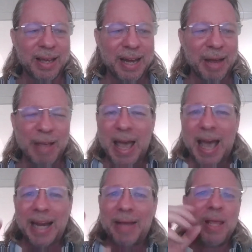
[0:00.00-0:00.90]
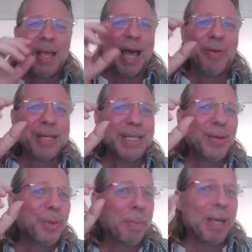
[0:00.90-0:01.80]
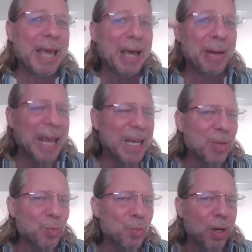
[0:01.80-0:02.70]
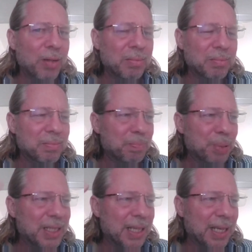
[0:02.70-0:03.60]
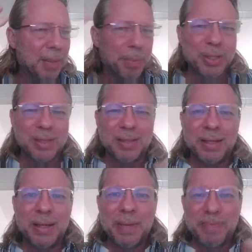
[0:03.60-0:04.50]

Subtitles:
enough. And I really don't want to pick out any one particular person,